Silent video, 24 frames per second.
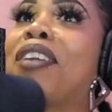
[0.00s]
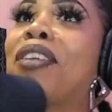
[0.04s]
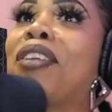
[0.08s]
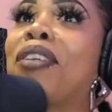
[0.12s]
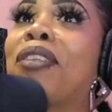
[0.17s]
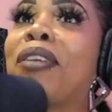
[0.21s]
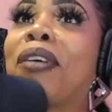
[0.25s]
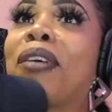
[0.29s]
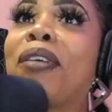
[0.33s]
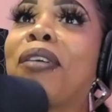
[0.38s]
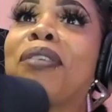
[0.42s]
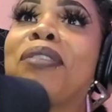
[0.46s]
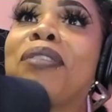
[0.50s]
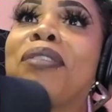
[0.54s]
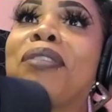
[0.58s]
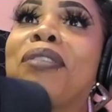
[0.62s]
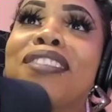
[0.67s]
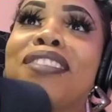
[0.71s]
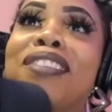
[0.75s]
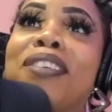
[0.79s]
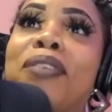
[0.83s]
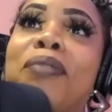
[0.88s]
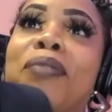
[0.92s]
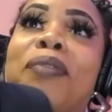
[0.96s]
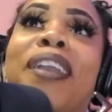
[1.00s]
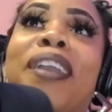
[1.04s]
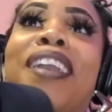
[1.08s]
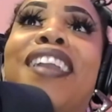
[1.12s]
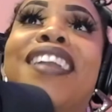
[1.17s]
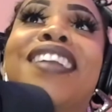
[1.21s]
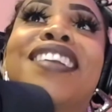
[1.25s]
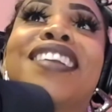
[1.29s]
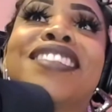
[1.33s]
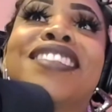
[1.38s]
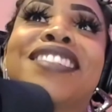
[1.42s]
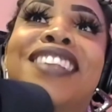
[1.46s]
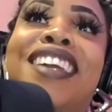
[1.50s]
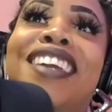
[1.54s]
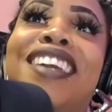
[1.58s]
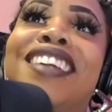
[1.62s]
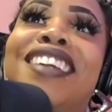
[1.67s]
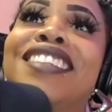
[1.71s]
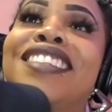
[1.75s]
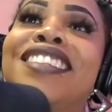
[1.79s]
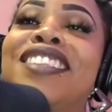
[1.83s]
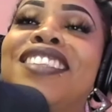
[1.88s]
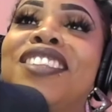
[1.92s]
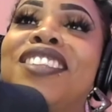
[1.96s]
know, the wigs
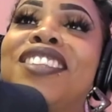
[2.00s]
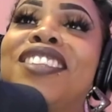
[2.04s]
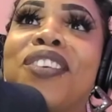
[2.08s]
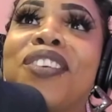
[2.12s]
and,